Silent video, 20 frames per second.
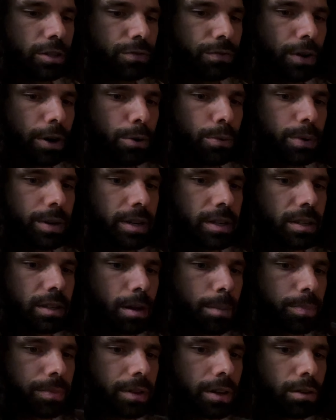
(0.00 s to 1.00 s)
very
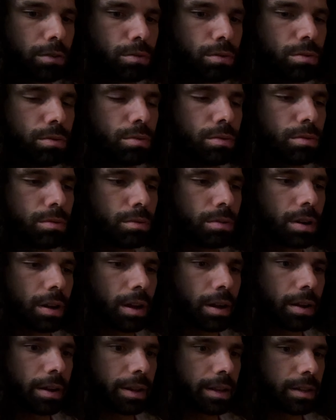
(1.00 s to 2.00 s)
something to do.
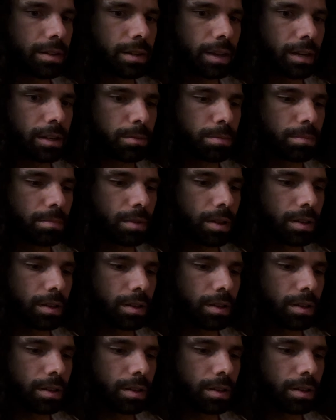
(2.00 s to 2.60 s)
It takes,